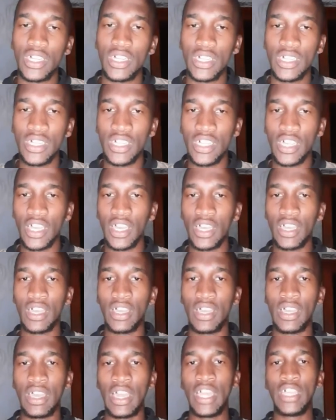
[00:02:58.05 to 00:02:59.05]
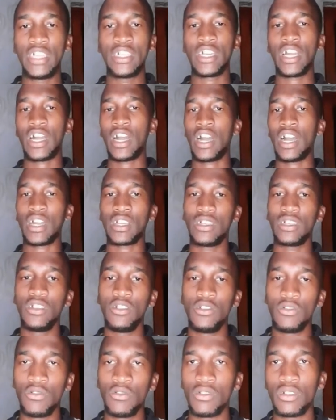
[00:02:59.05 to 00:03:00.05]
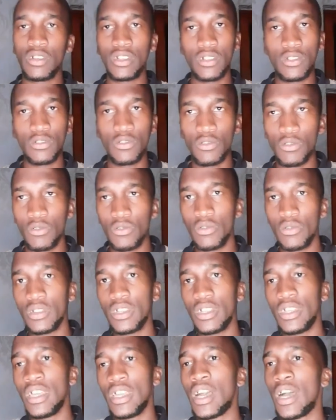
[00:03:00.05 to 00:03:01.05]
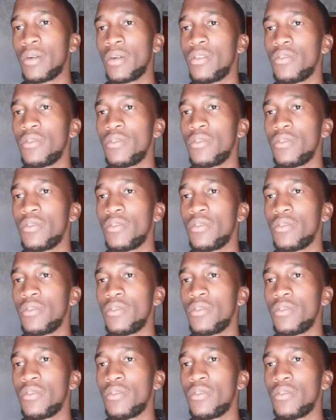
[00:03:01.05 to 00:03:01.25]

DA HR, So yeah,